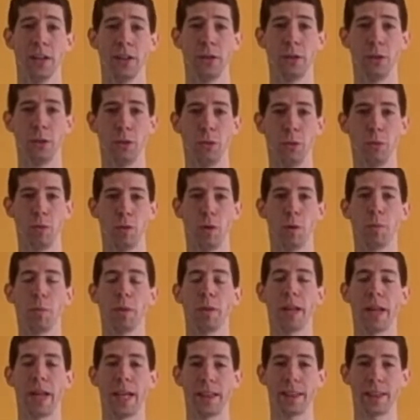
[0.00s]
who will
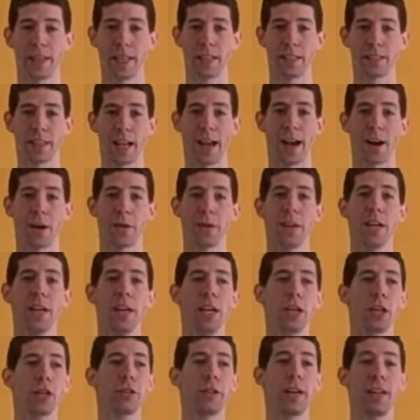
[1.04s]
plan things out,
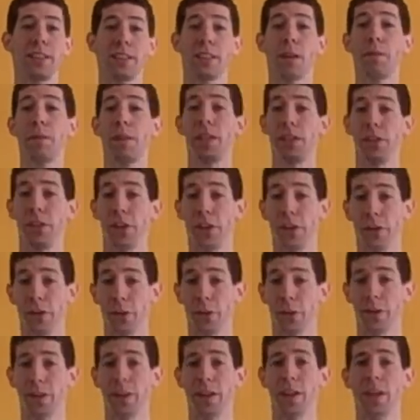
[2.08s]
create something new.